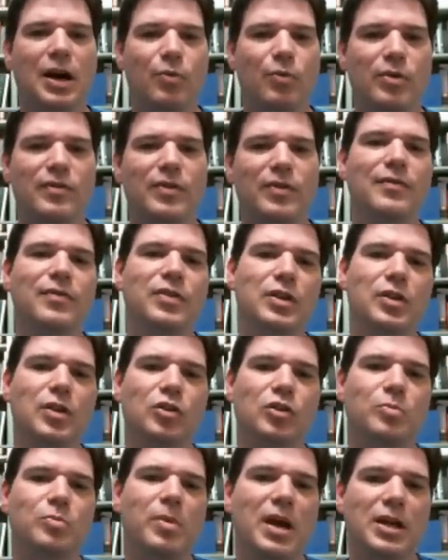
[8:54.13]
We've given you
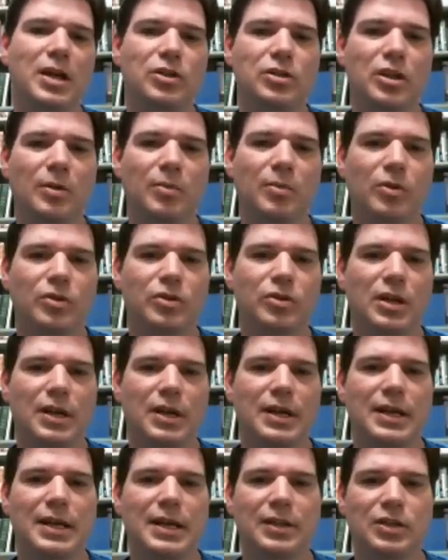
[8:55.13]
those page numbers
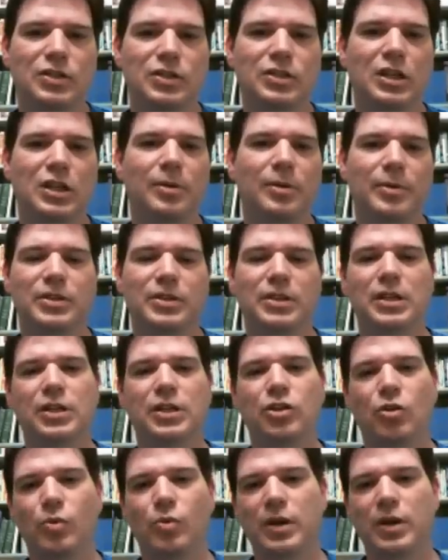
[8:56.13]
in the syllabus and in
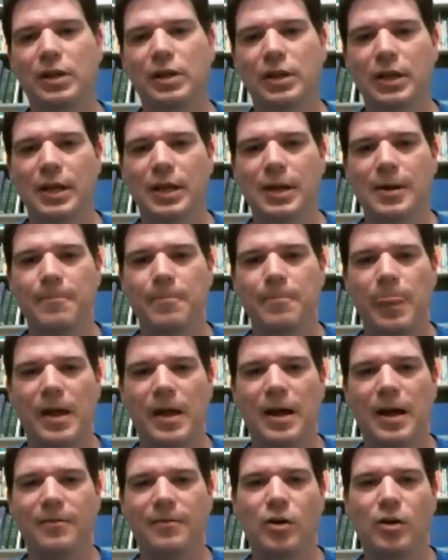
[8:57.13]
your weekly
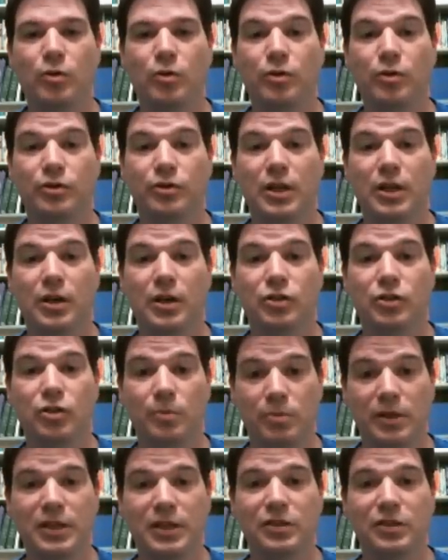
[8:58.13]
folders there, so
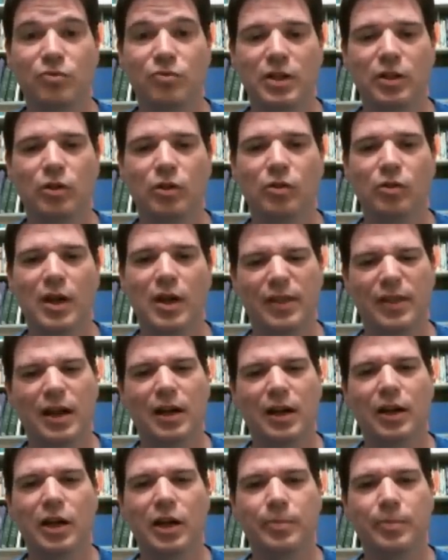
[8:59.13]
please read through that.
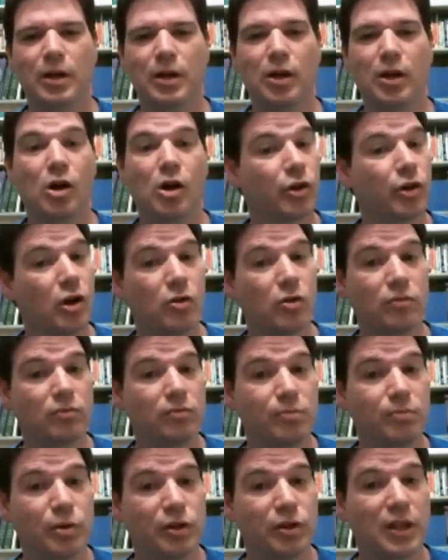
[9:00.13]
That'll help you along. Don't
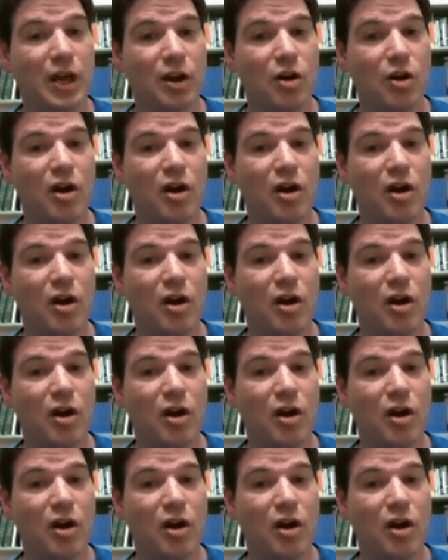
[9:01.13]
put that